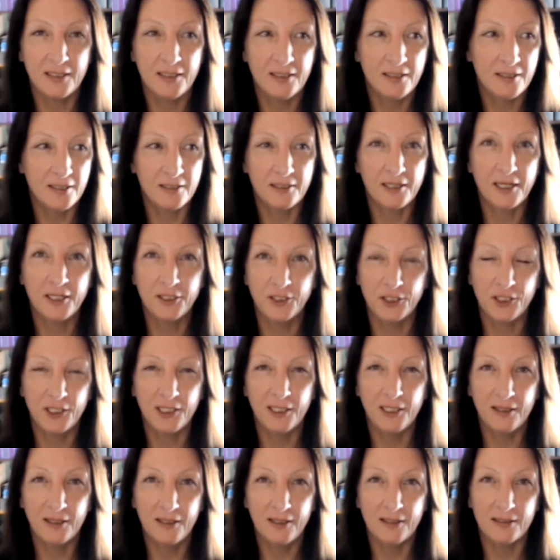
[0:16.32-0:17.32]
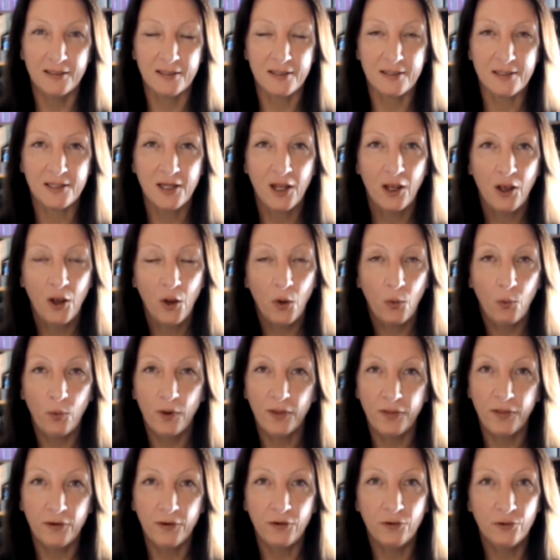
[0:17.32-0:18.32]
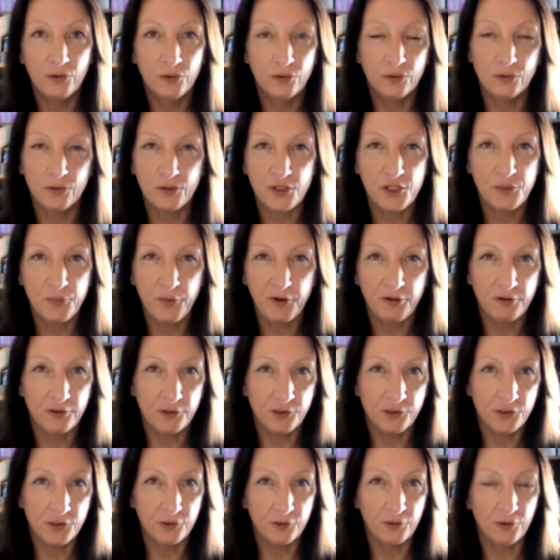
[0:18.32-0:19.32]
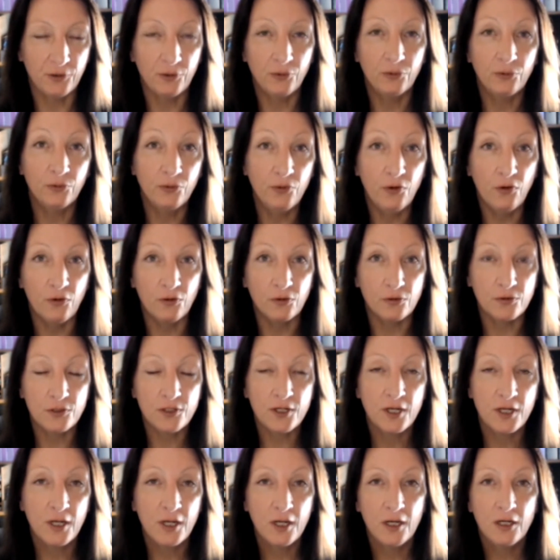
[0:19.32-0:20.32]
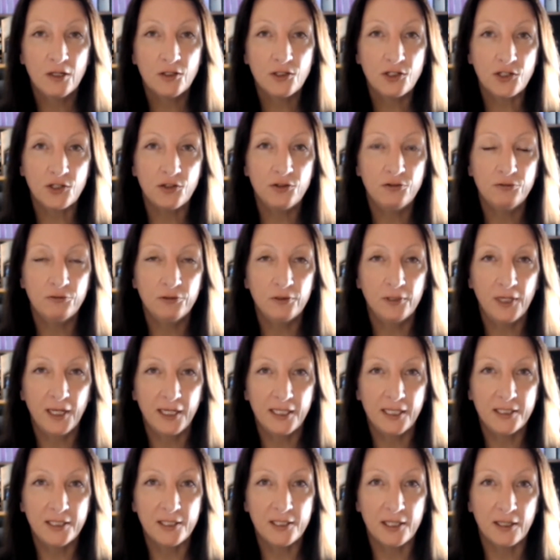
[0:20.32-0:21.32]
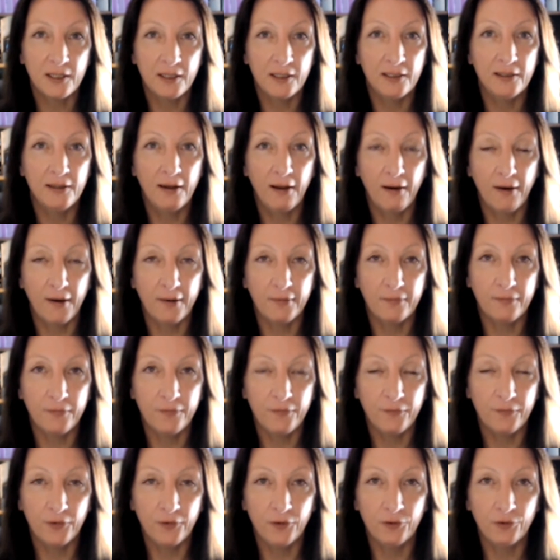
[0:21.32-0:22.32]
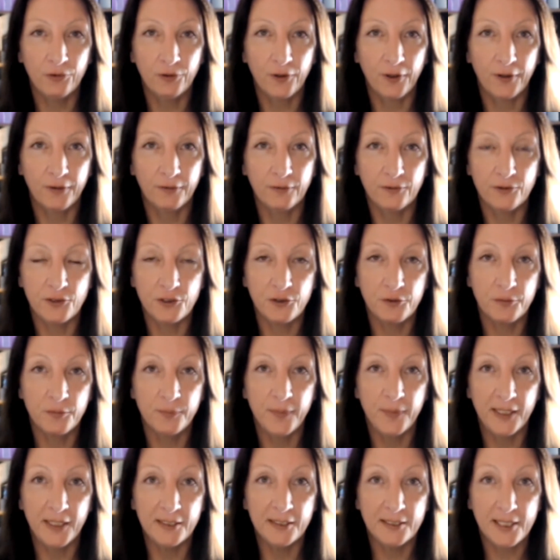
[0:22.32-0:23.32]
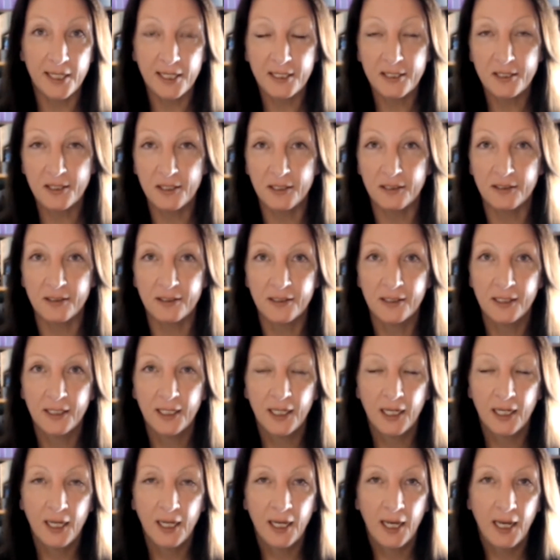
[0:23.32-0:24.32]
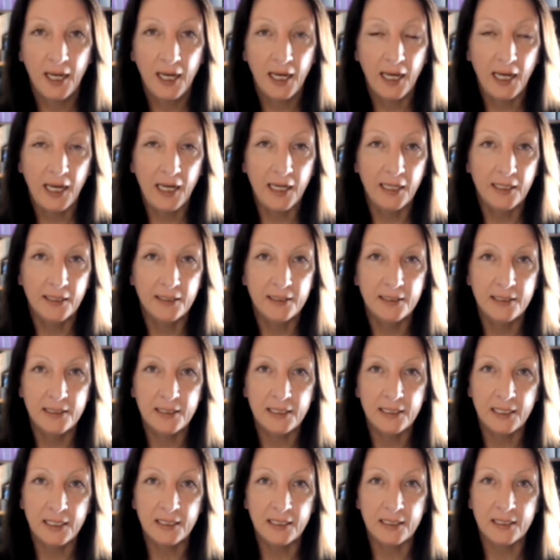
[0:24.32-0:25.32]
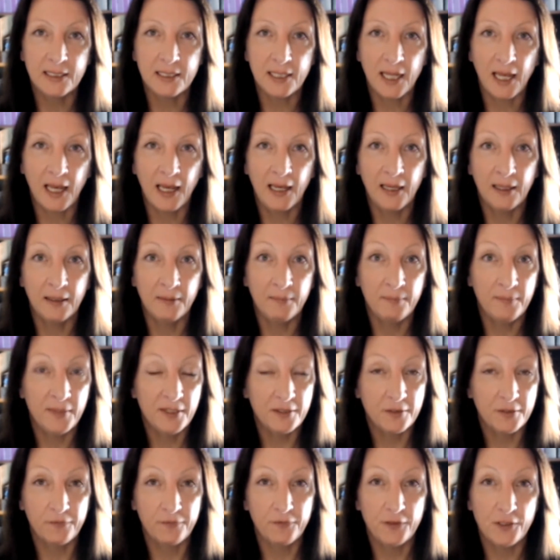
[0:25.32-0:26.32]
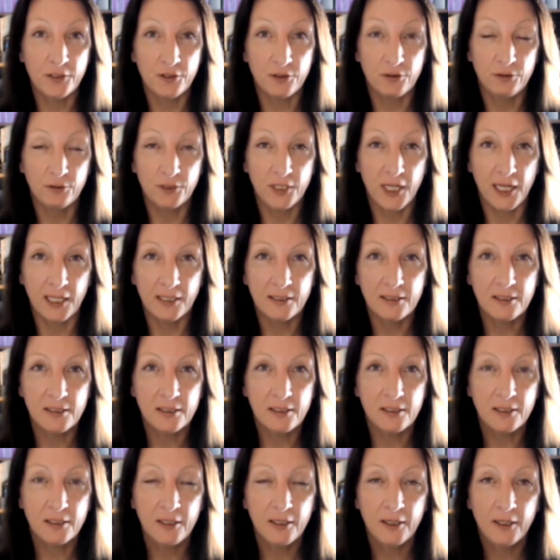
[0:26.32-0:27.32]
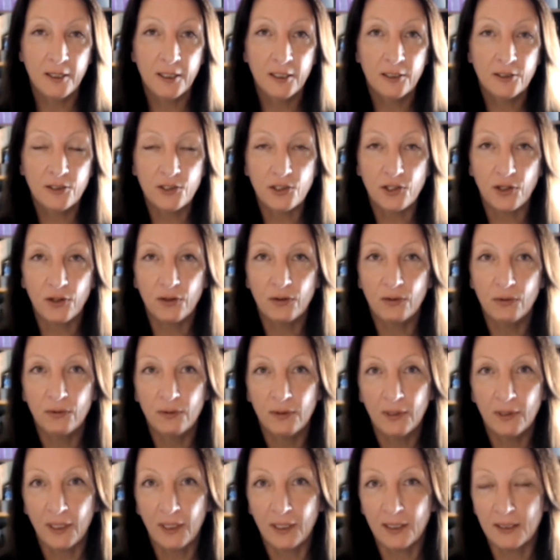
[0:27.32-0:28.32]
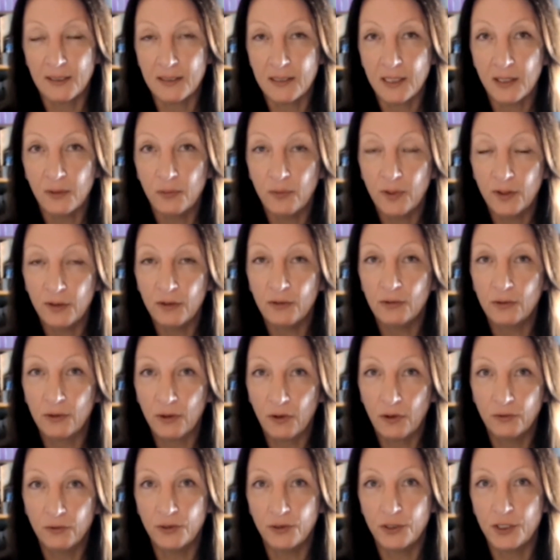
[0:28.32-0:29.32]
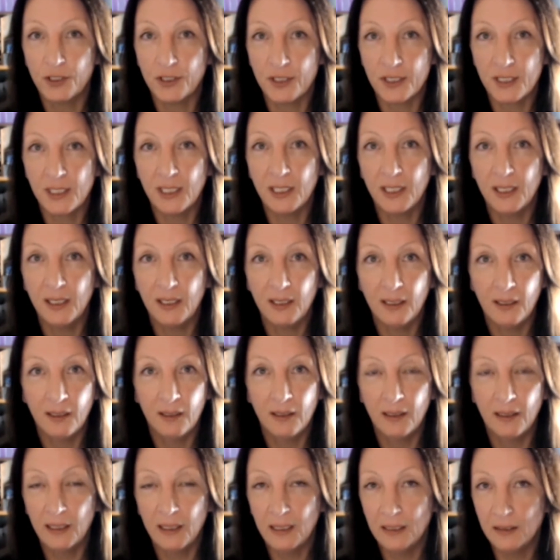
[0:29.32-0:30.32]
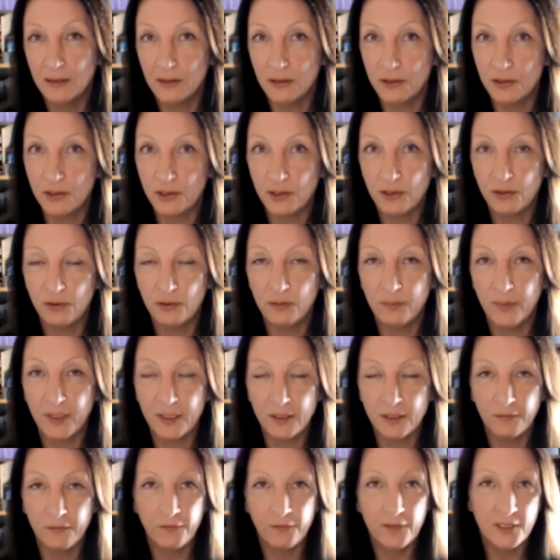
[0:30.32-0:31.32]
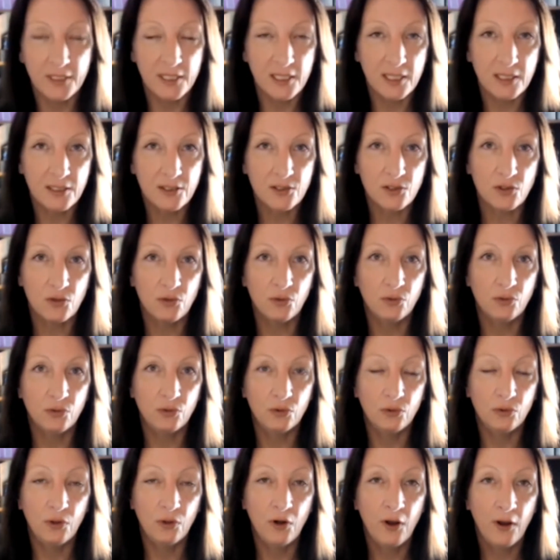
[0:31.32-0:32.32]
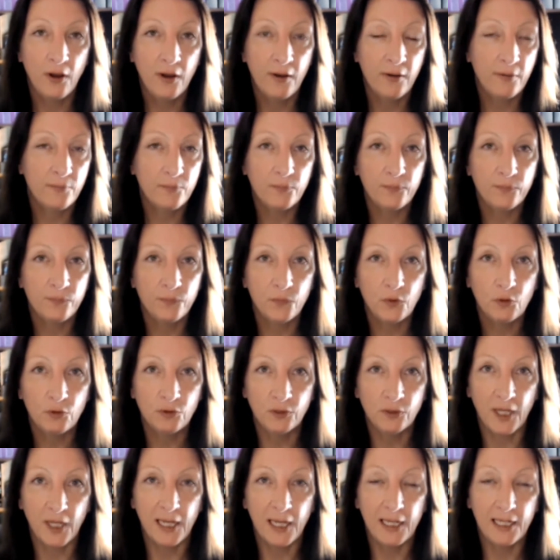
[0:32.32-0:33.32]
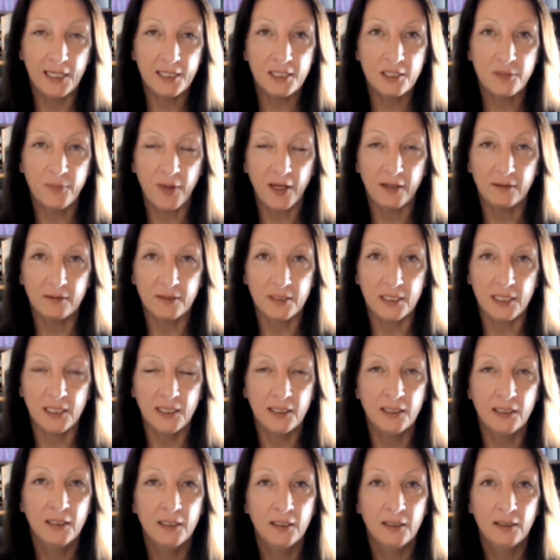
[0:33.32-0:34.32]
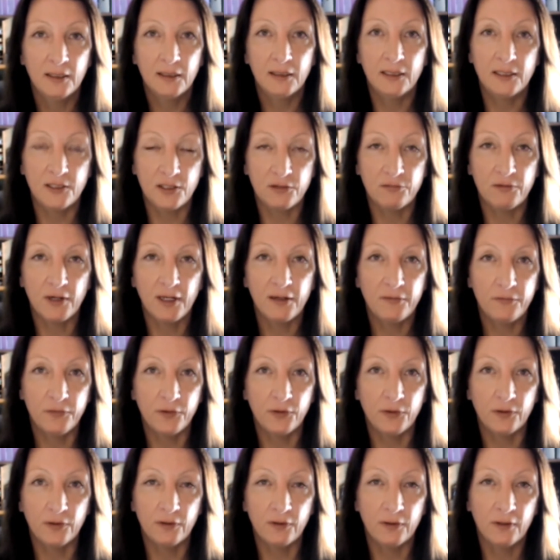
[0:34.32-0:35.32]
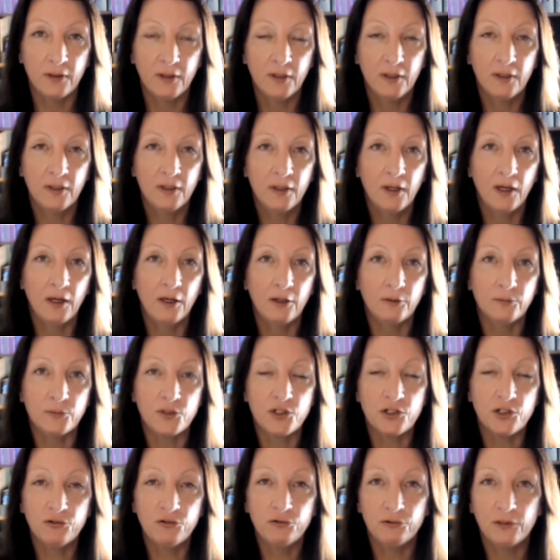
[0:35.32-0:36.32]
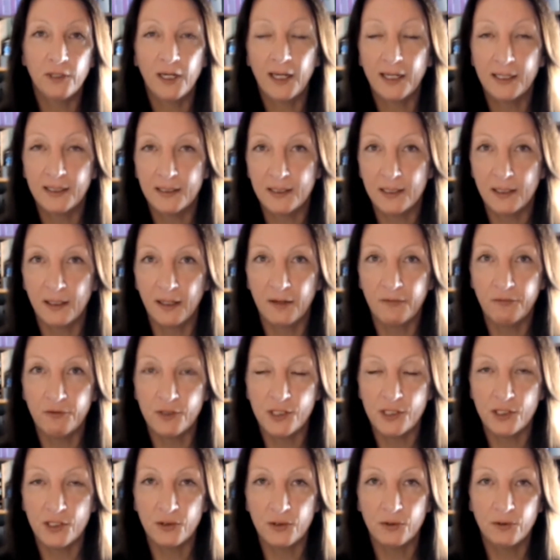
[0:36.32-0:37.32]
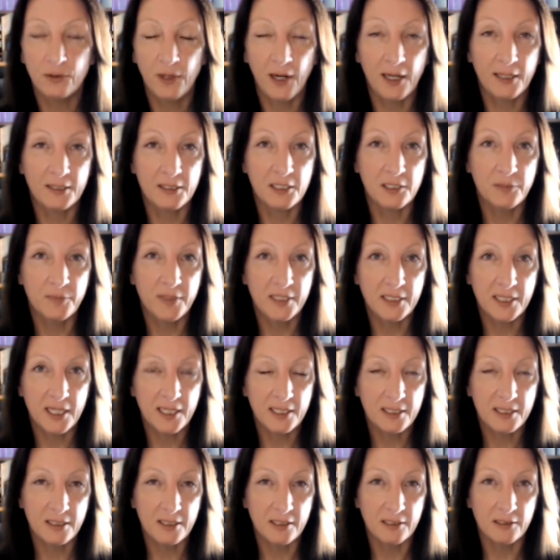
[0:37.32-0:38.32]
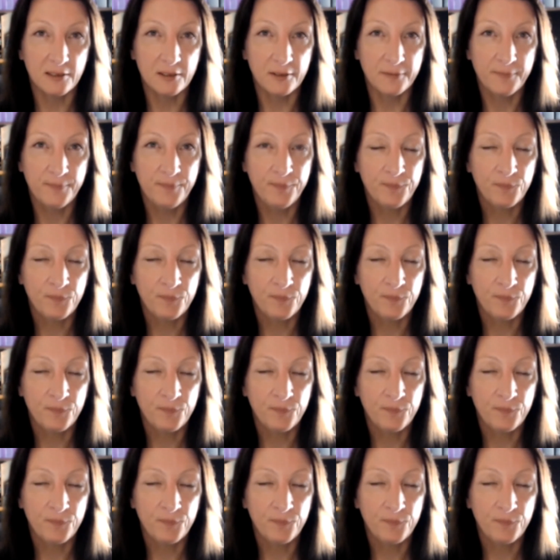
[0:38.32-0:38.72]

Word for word: is essentially this whether you're spiritual or not, sooner or later in life, you're going to be tested. And it's a metaphysical test. So, like I say, whether you're consciously into metaphysics or couldn't care less about it is irrelevant. Sooner or later, every soul has to be tested.